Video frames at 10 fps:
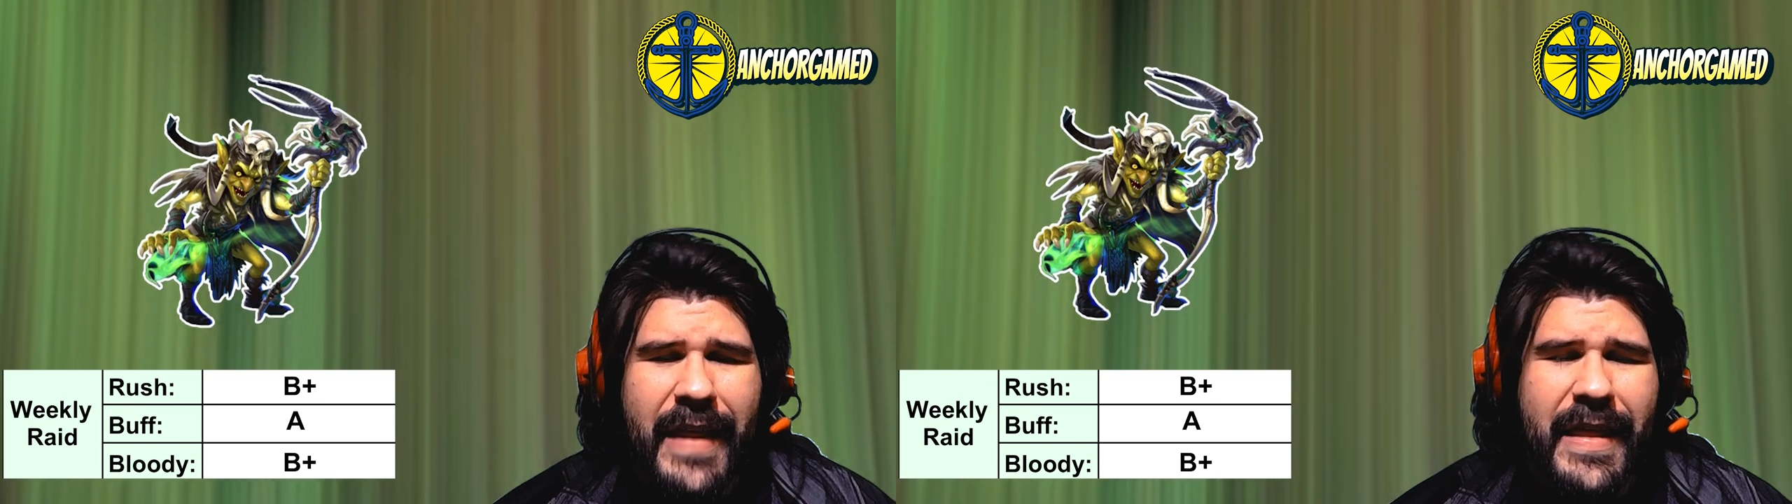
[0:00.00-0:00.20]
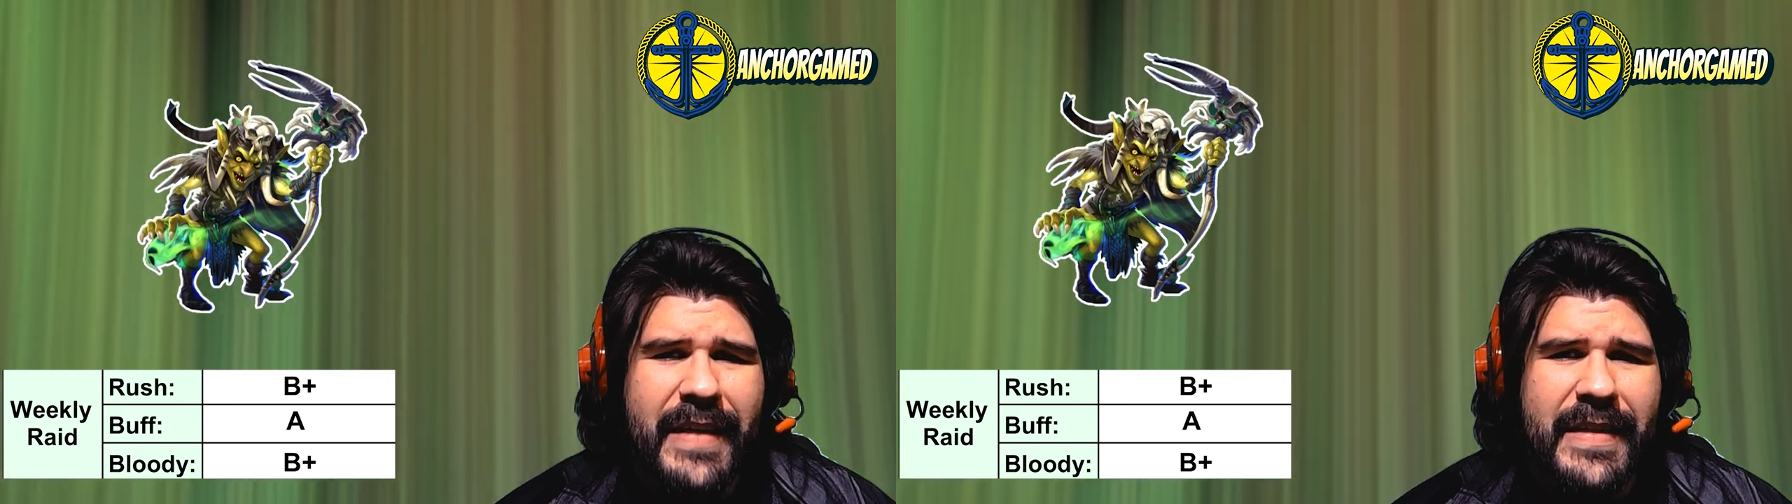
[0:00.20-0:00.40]

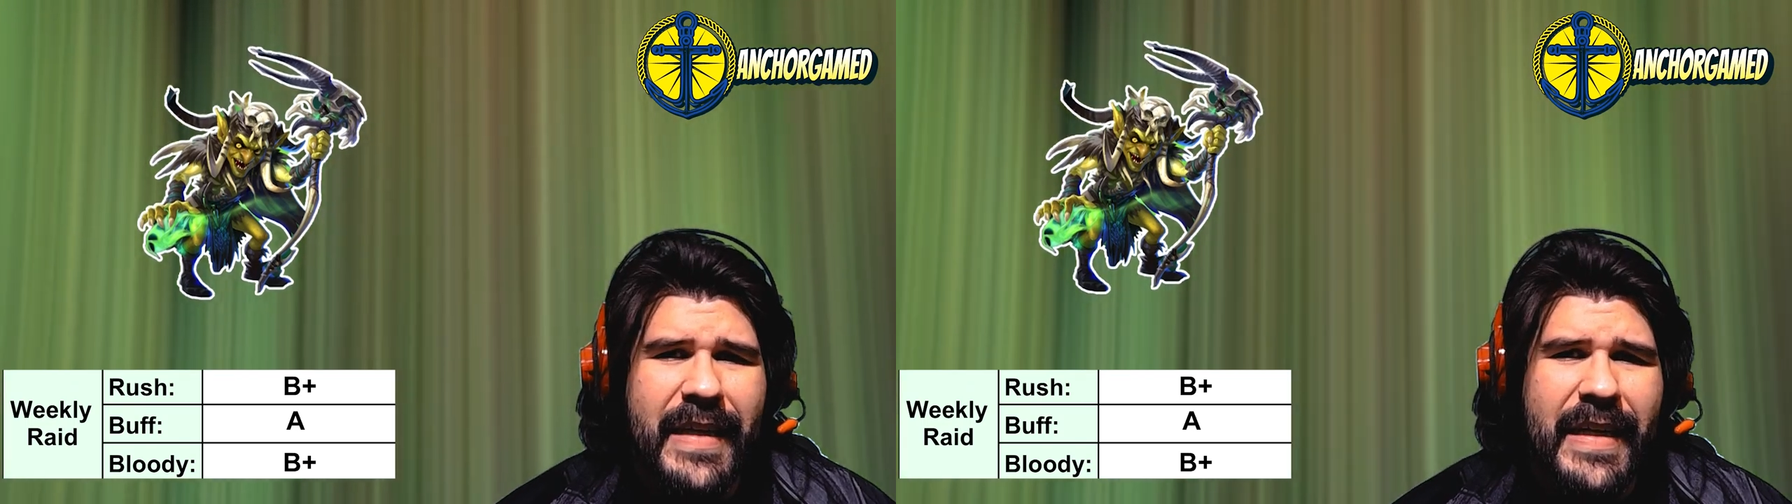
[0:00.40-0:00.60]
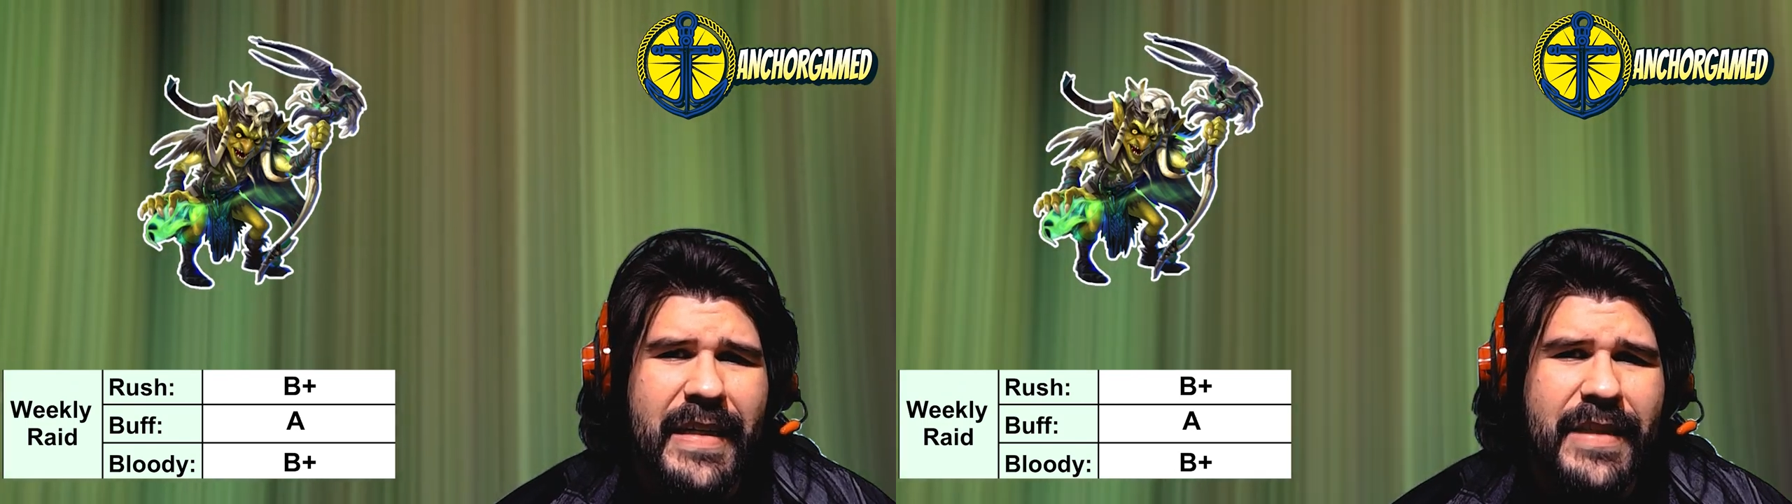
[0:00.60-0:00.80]
This
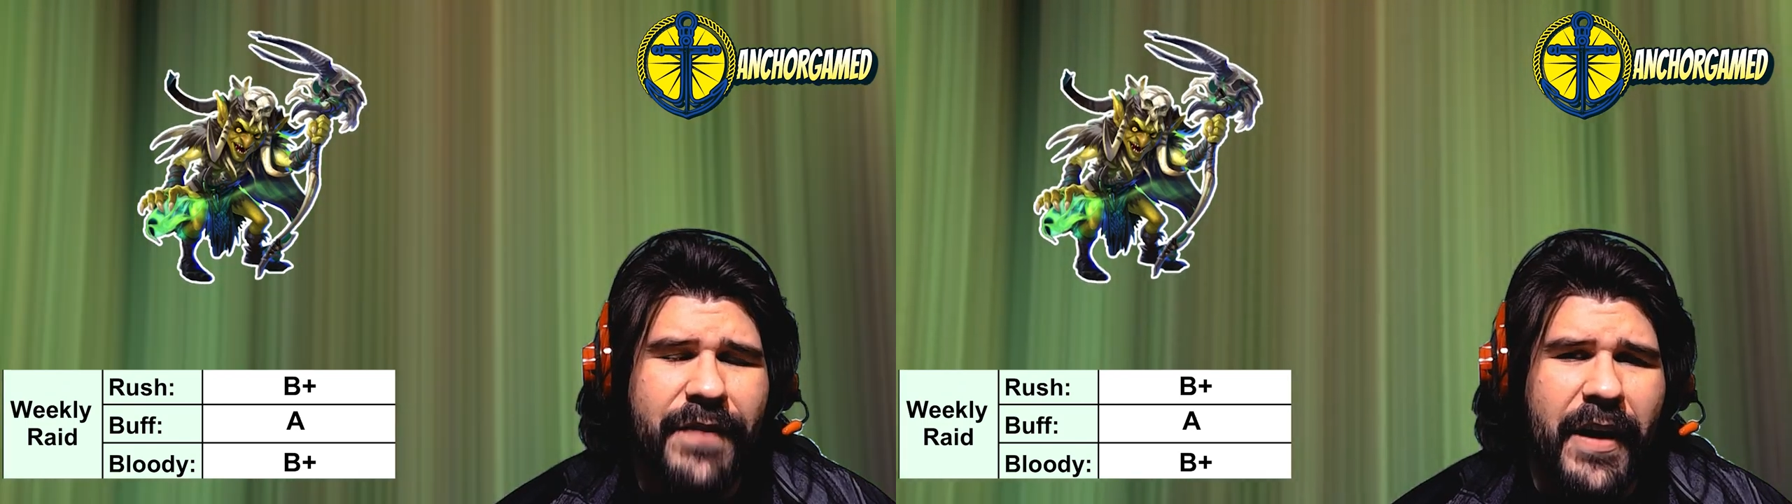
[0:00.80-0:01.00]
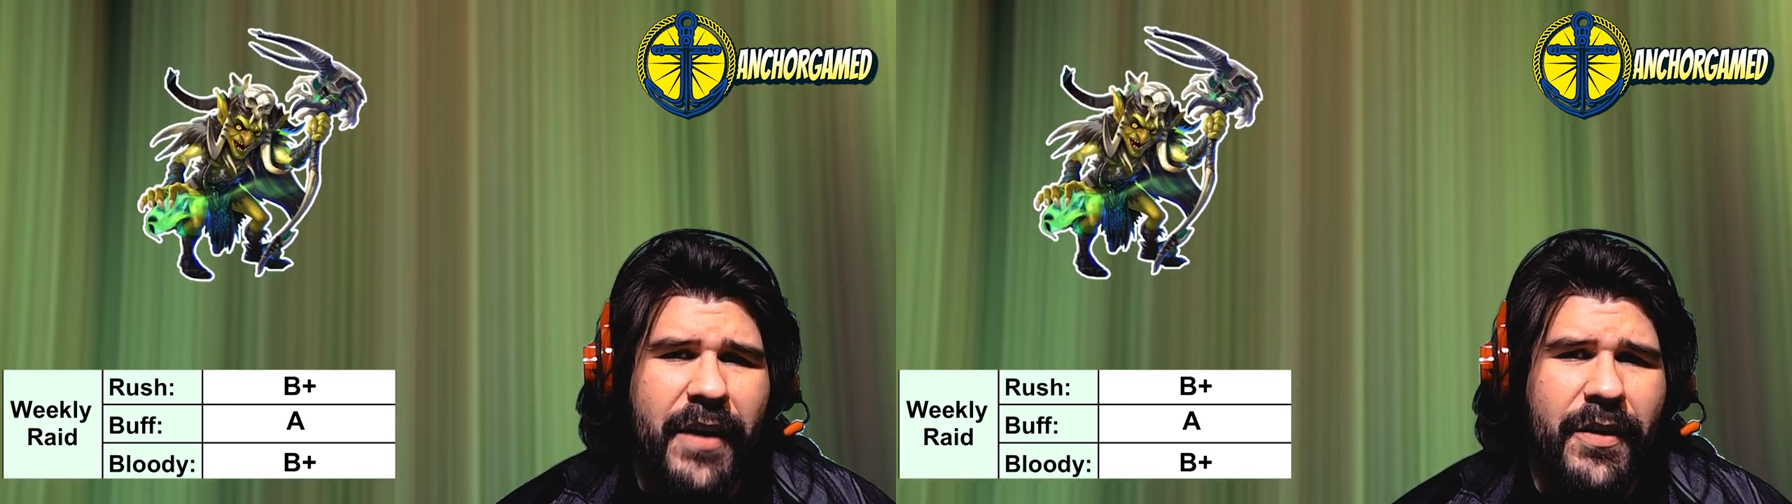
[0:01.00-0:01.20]
is
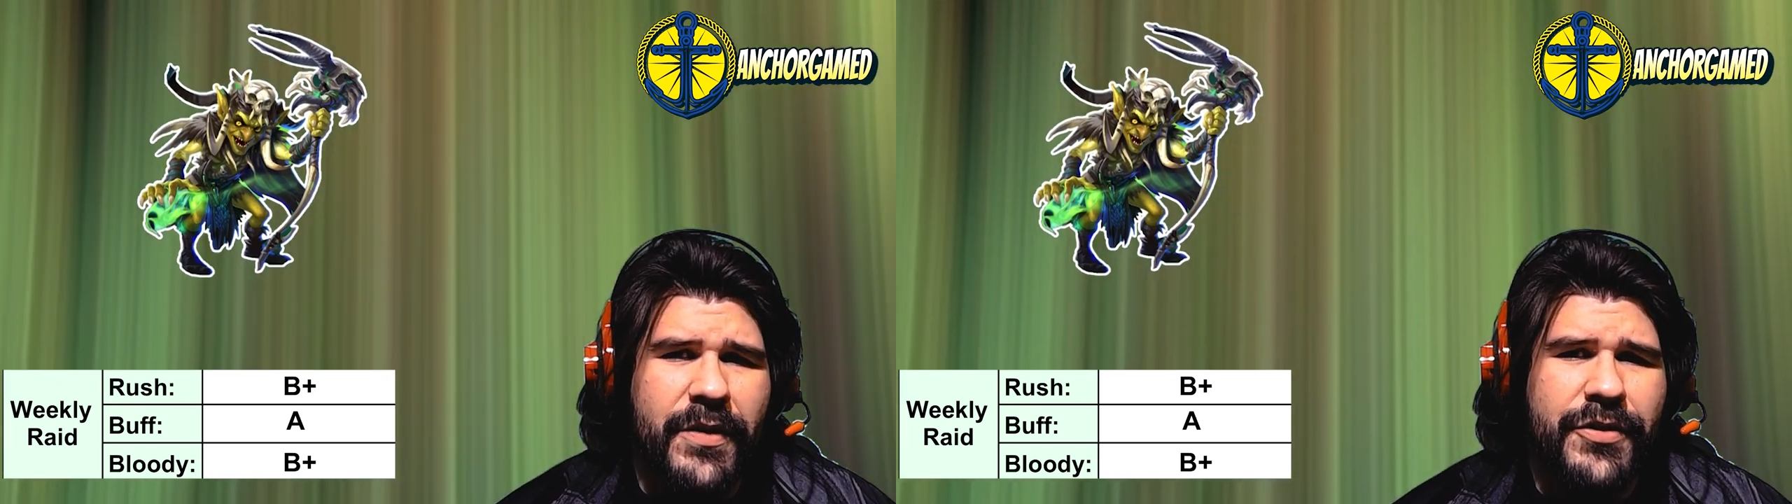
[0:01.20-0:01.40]
very close